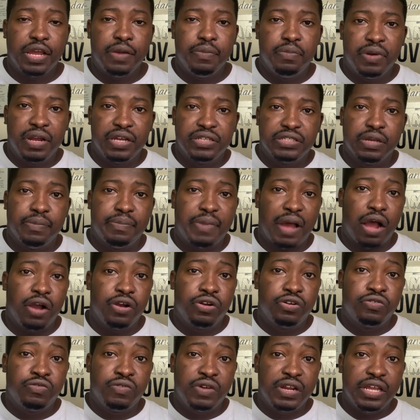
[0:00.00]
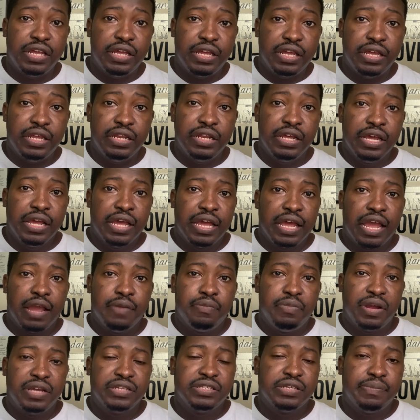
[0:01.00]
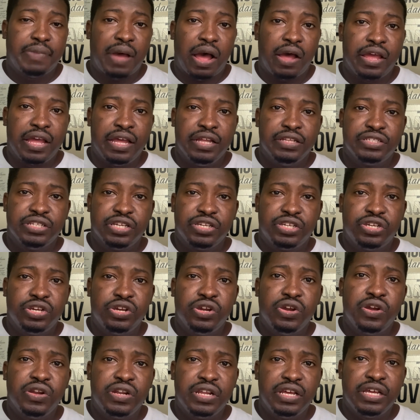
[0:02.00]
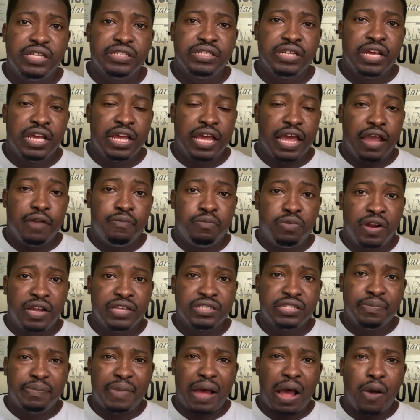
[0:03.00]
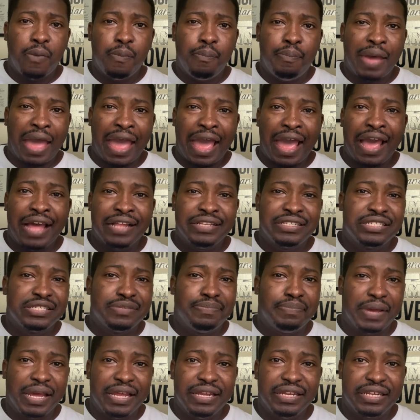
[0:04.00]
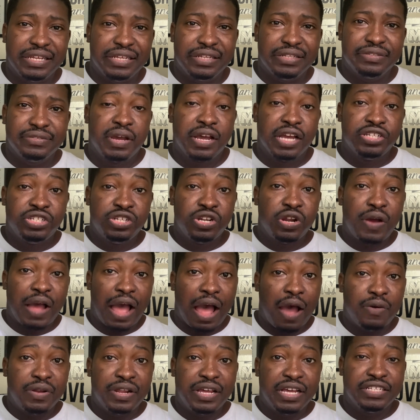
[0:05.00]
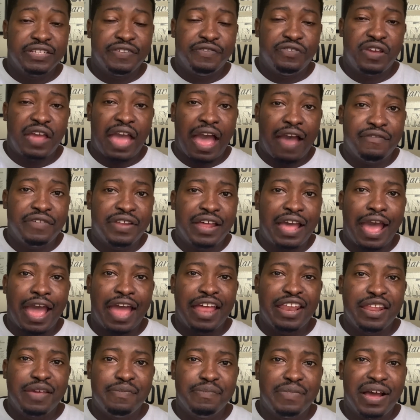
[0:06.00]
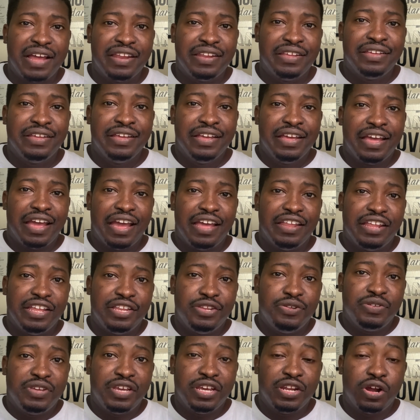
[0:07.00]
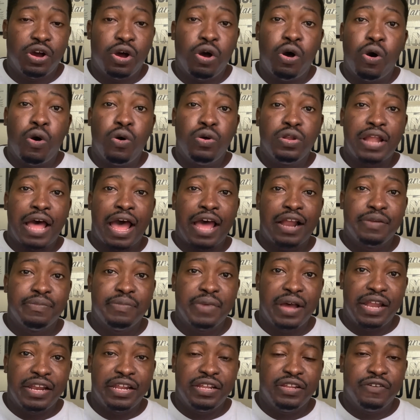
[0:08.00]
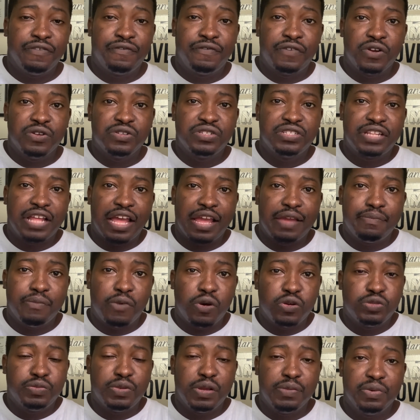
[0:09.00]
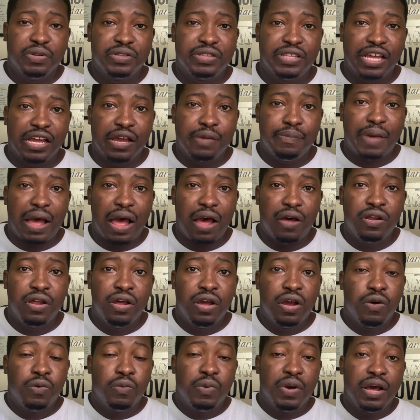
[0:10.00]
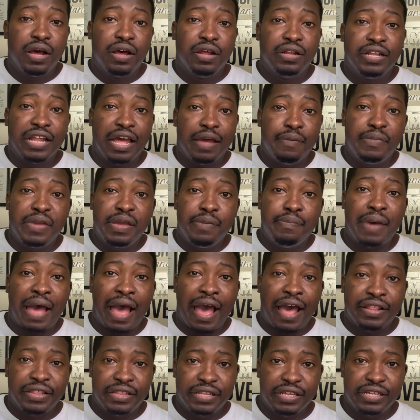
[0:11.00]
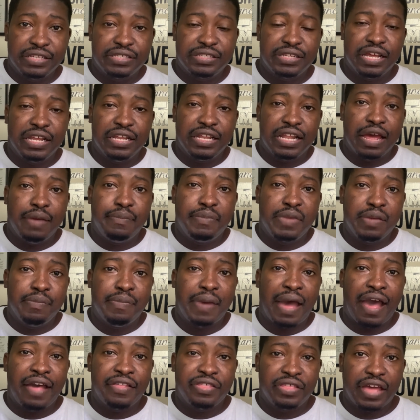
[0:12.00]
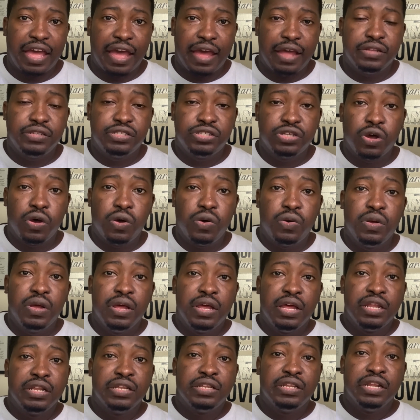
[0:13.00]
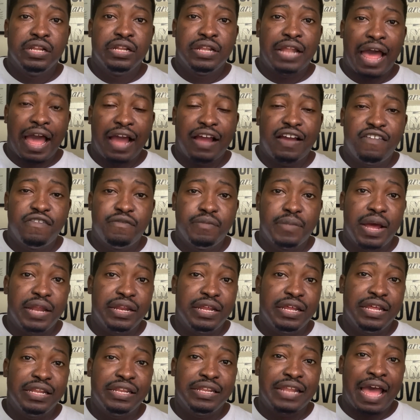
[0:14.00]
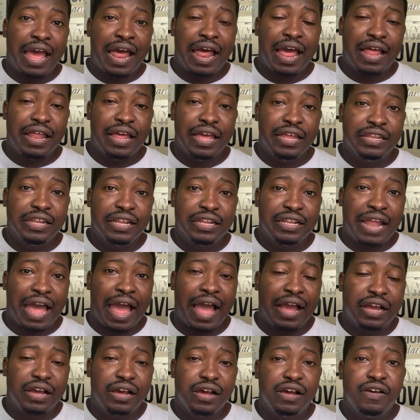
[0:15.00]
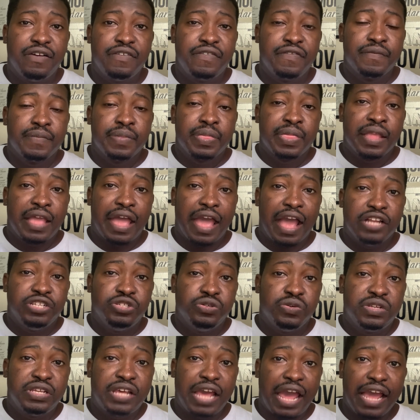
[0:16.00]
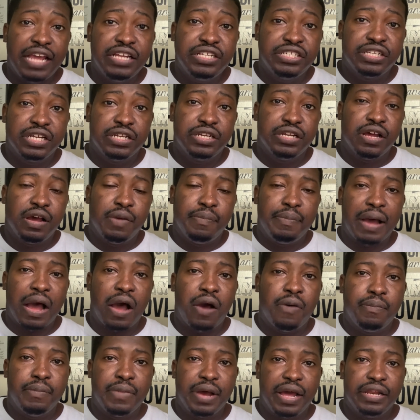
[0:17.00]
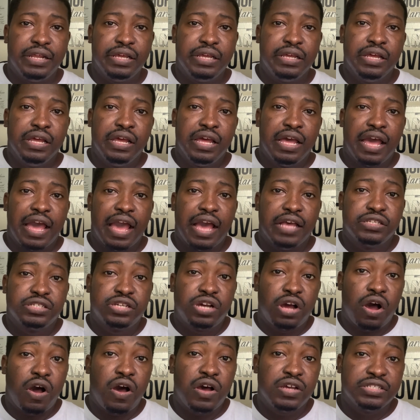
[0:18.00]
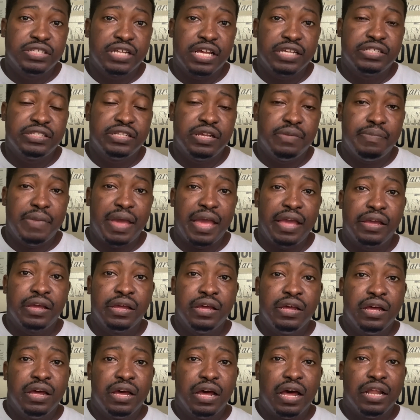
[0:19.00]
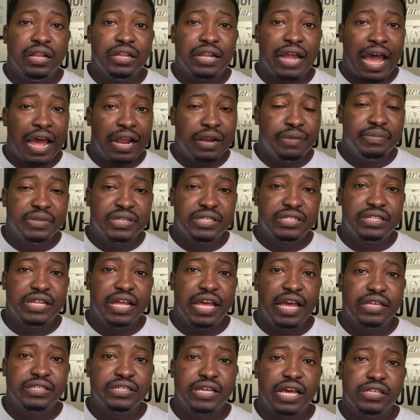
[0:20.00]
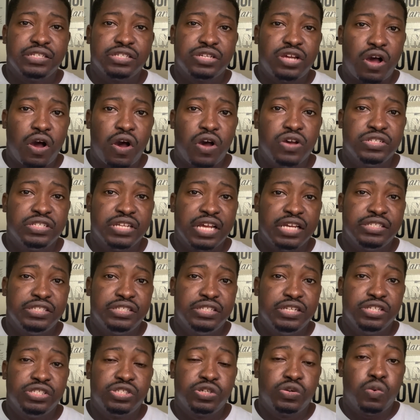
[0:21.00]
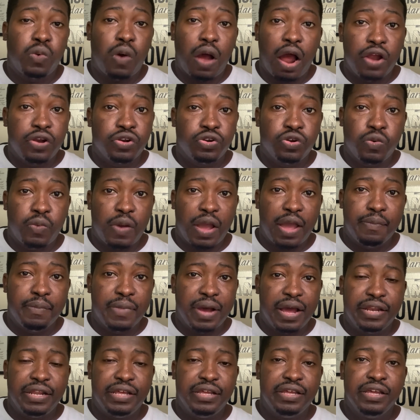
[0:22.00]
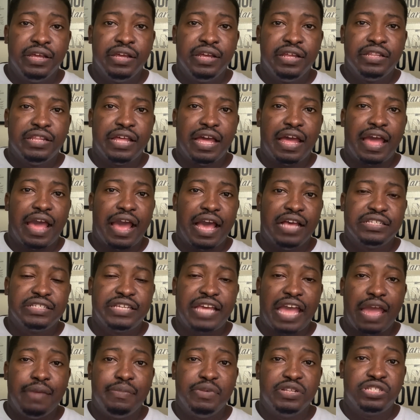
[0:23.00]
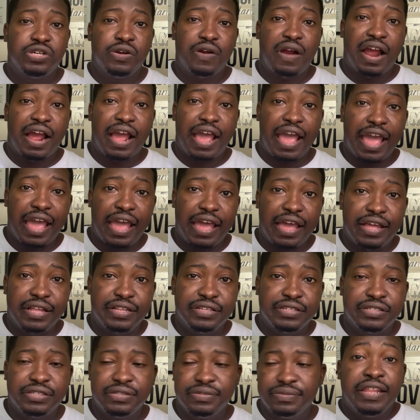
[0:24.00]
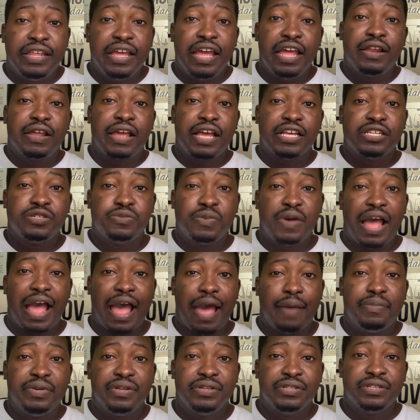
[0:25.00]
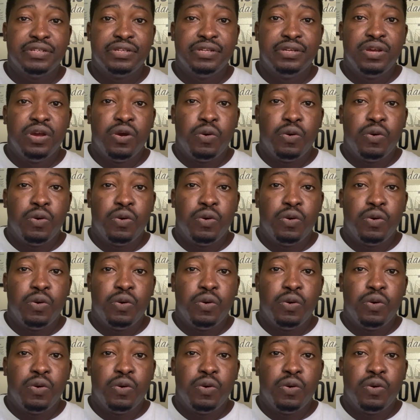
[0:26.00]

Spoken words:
It brings about greed, it brings about insecurities, it brings about bad spending. Because you know how it is, if you haven't had any money and then you get a whole lot of money, the first thing most people think about, well, let me buy this and let me buy that. So the lack of money and the lack of education about money has caused us to make a lot of mistakes, has caused us to squander away money that has came into our hands. And then guess what happens?